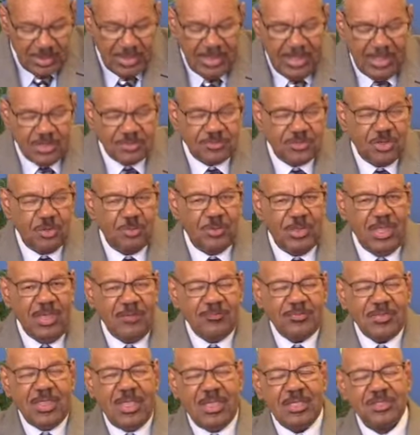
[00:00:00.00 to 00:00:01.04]
And so we have
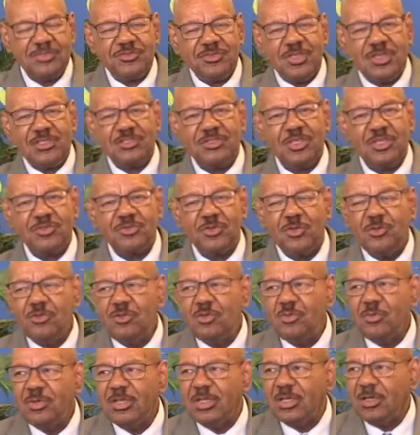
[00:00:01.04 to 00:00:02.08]
to ask ourselves, who do
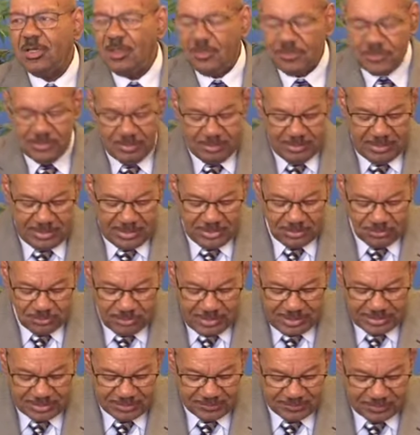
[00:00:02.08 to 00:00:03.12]
we ultimately
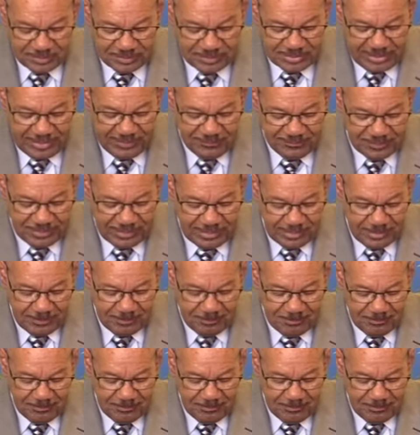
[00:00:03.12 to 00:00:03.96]
trust for safety?